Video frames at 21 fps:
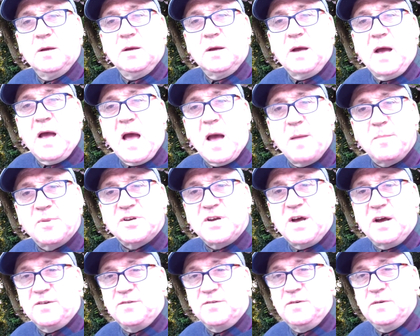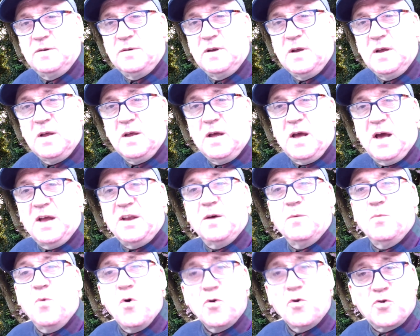habitat. And I
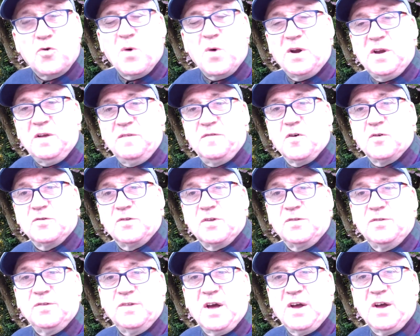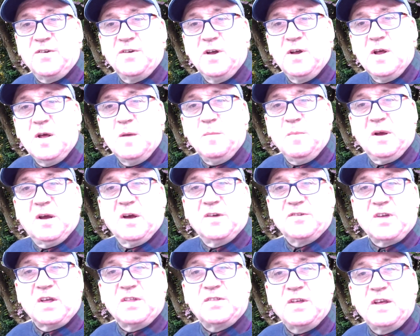won't go any further than that, because
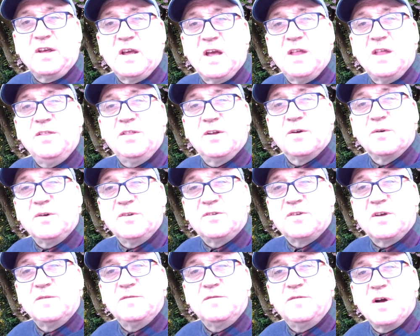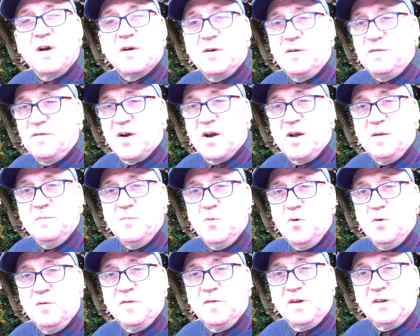at the end there is a very, very
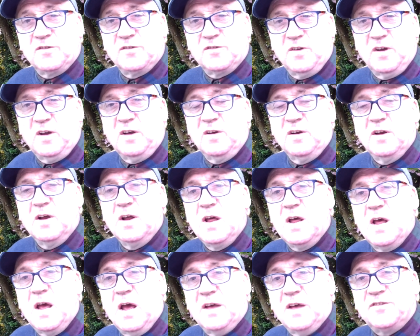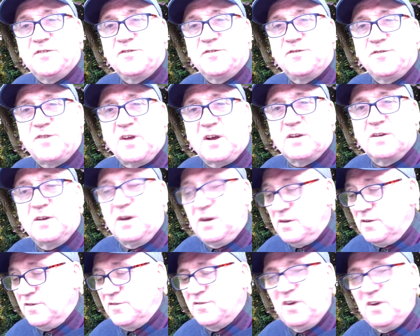moving scene, a sickening
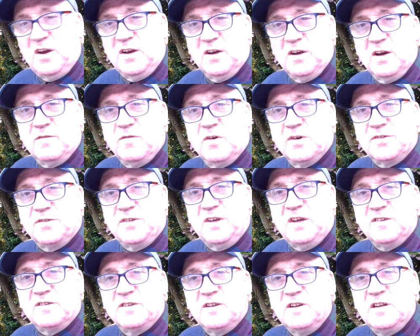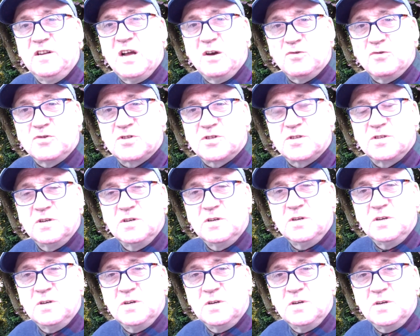scene of what these louts
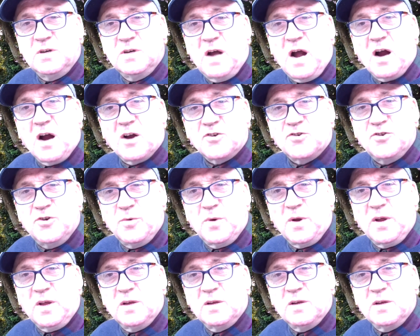are doing.